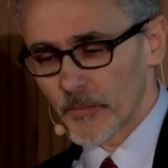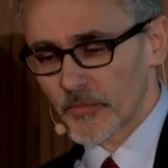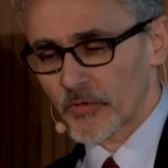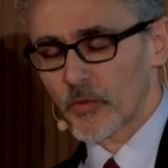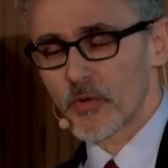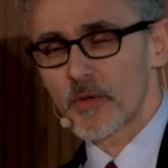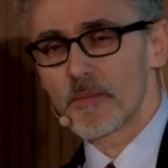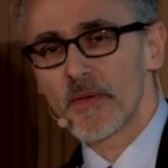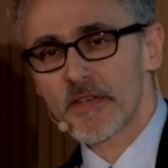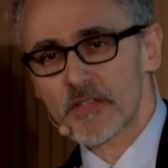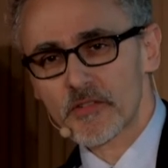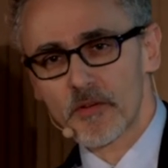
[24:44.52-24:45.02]

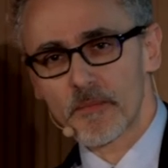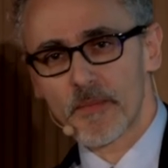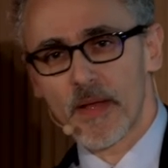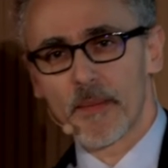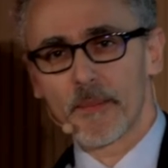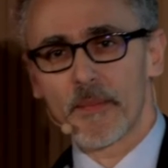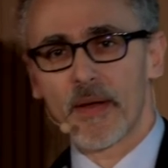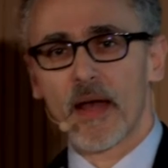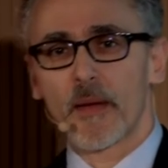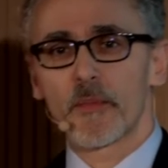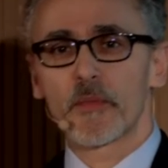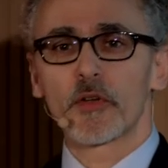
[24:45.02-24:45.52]
So we
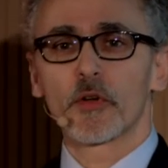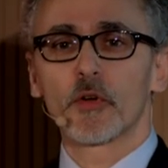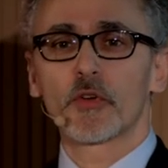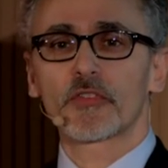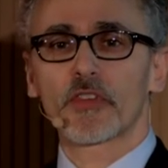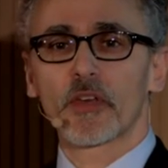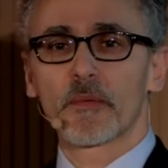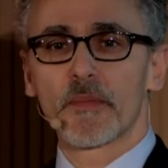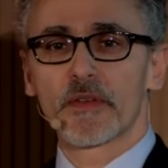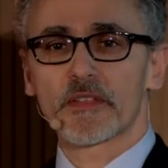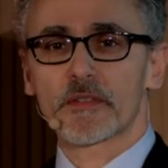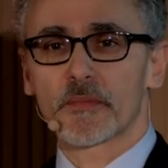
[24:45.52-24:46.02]
misremember and we
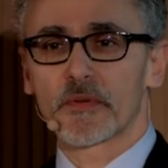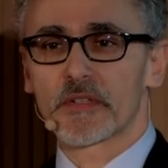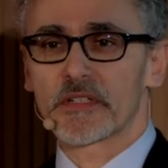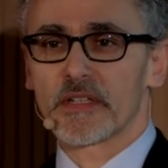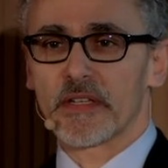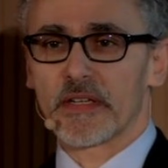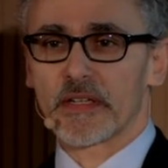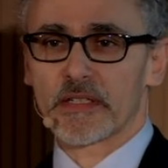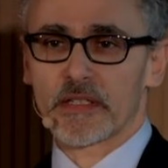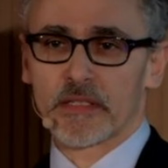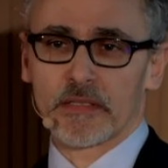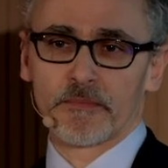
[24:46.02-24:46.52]
also
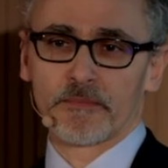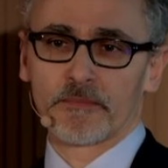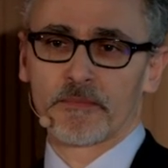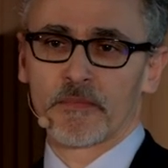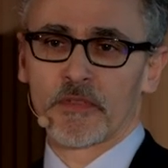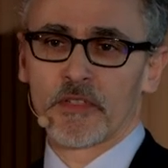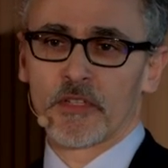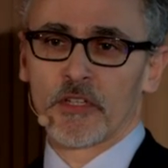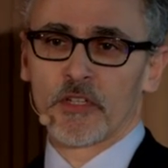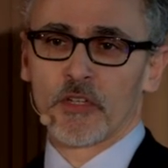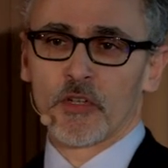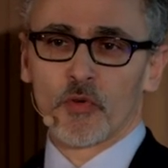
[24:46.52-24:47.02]
mispredict,
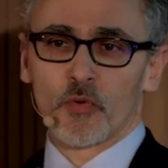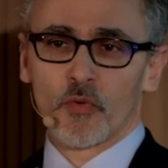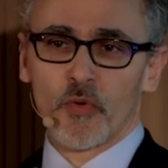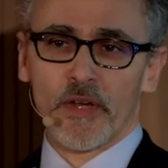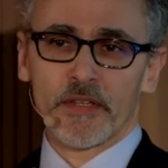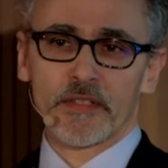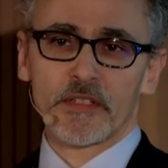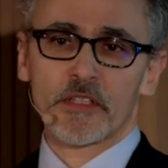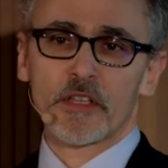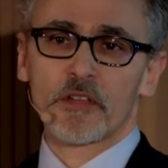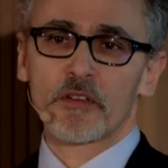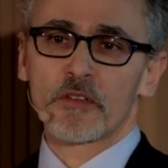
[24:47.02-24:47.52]

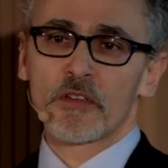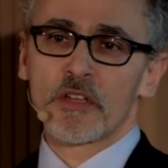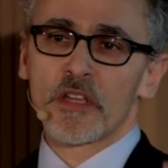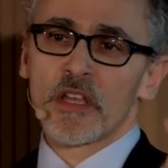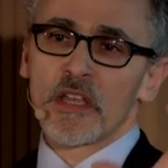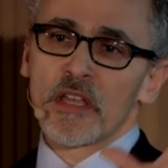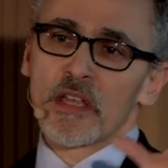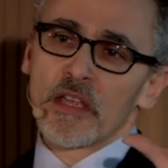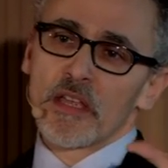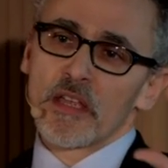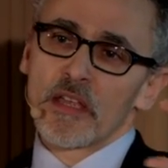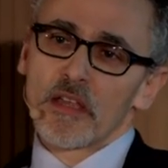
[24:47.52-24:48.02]
right? So
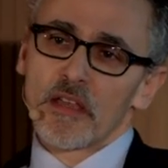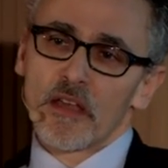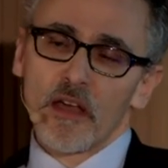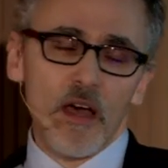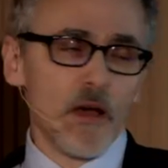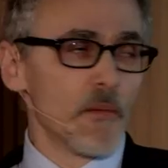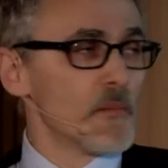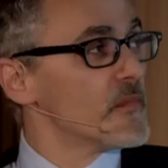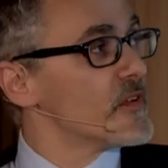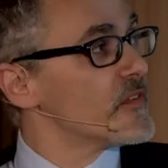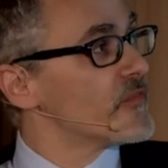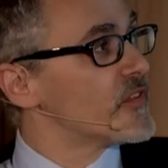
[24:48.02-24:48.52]

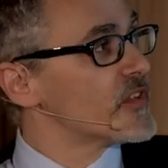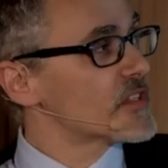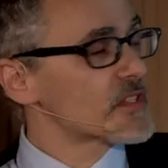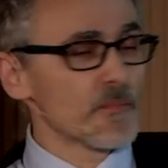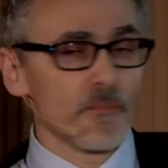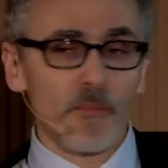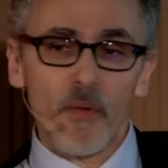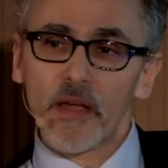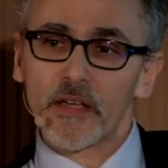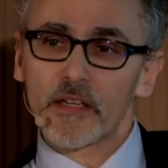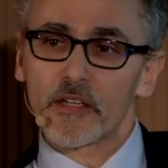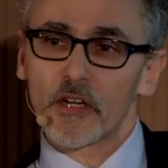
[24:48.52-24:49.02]

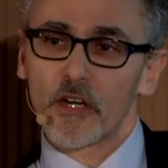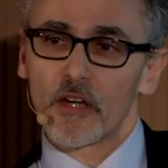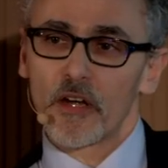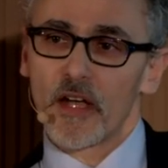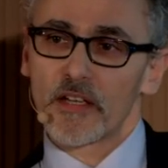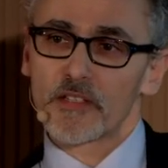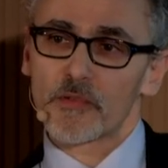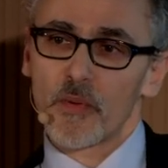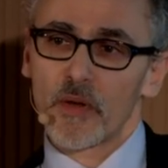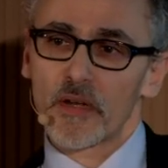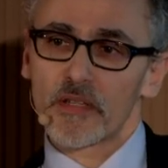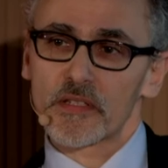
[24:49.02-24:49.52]
this micro
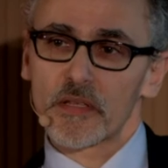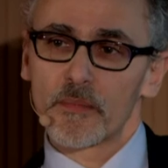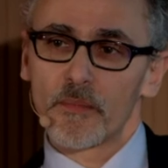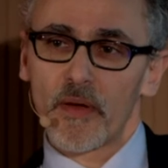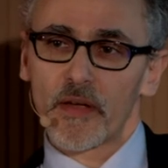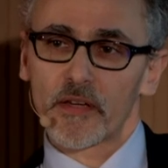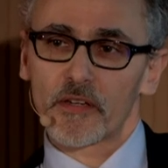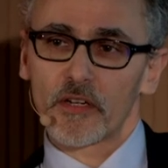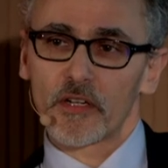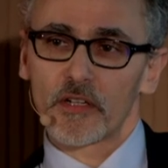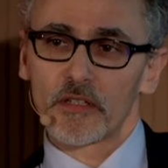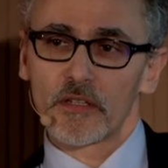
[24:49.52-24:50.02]
as well as the
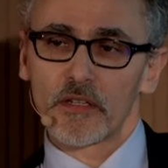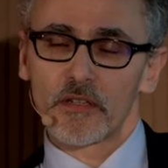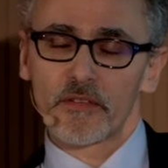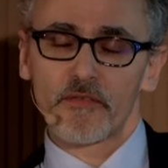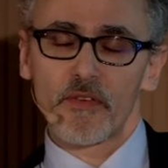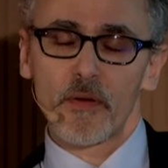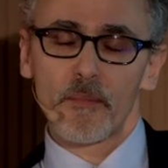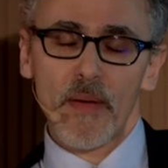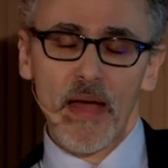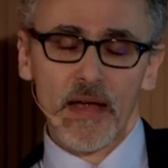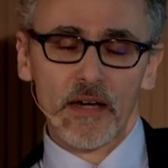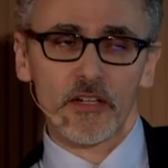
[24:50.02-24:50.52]

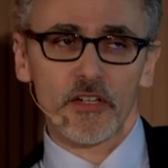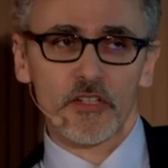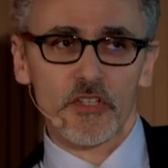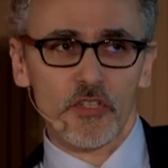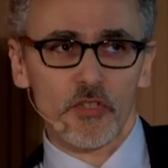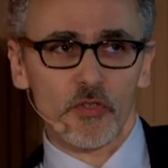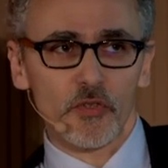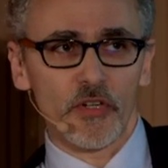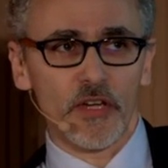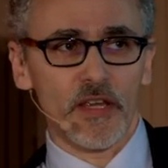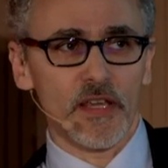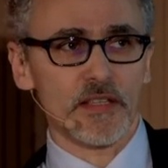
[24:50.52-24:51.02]
macro
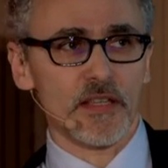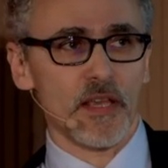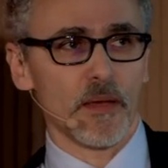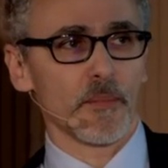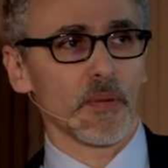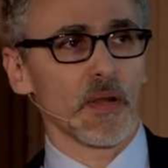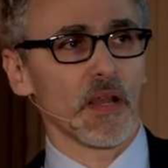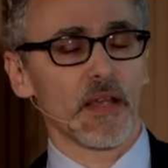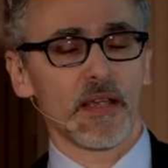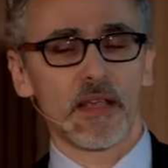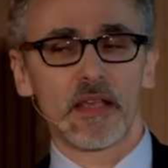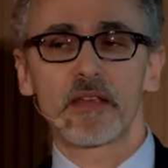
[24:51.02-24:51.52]
story is
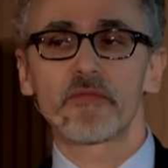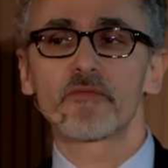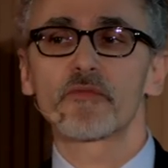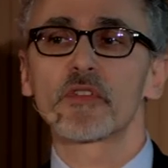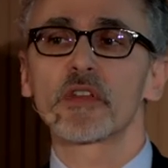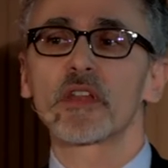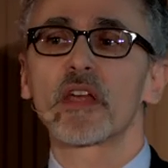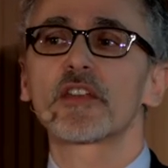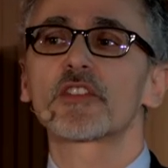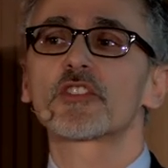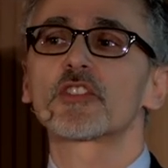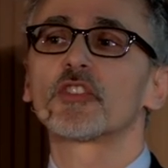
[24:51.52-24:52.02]
at play, even in
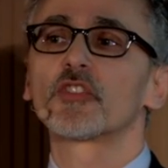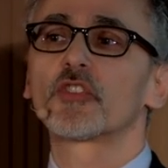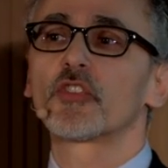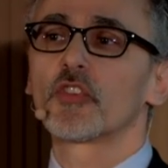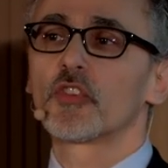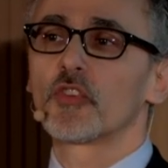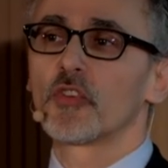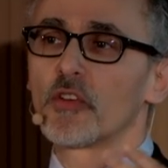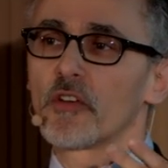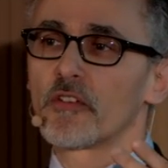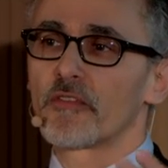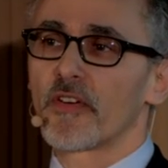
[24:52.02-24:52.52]
relation
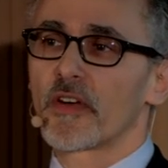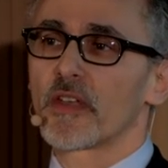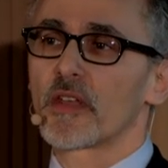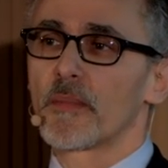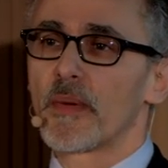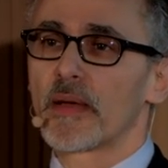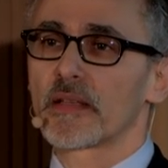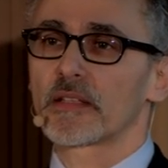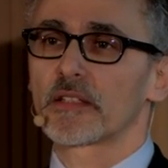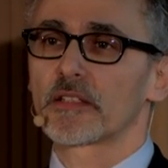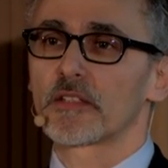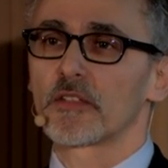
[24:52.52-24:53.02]
to
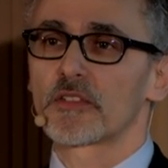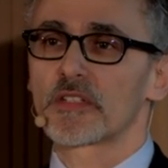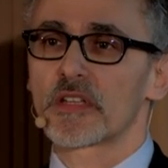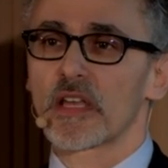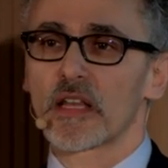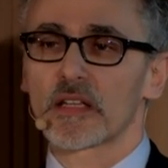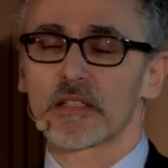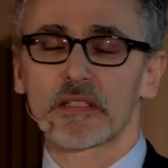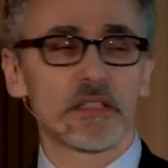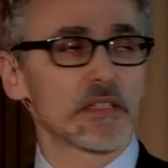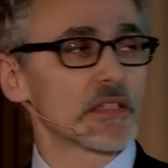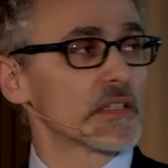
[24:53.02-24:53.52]
fundamental
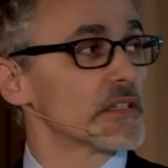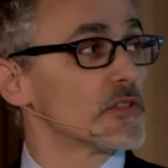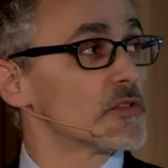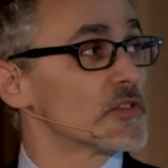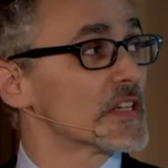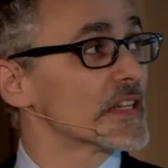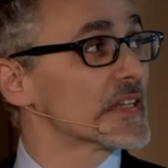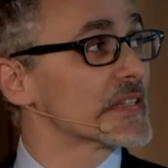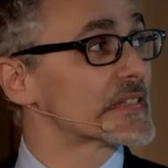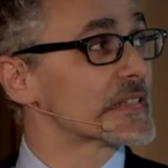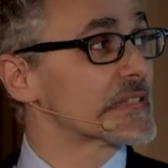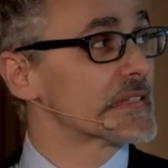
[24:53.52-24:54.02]

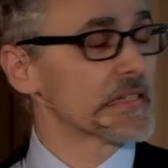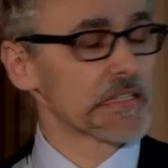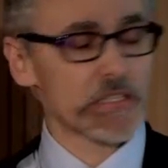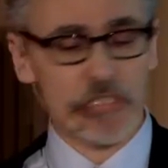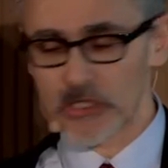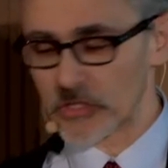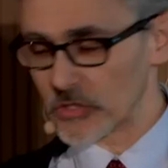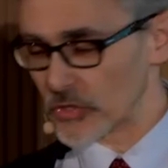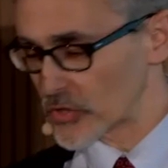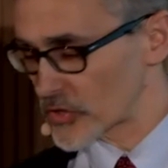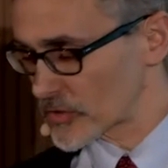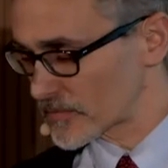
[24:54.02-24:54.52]
utility
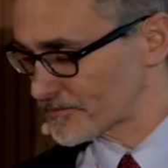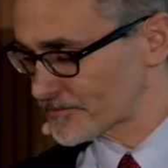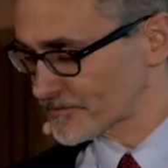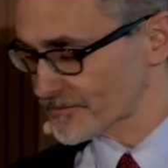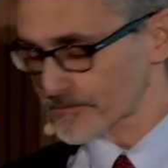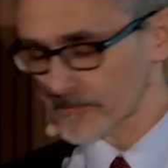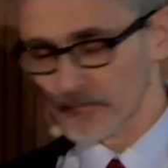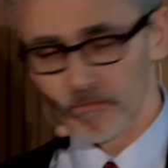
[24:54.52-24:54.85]
issues.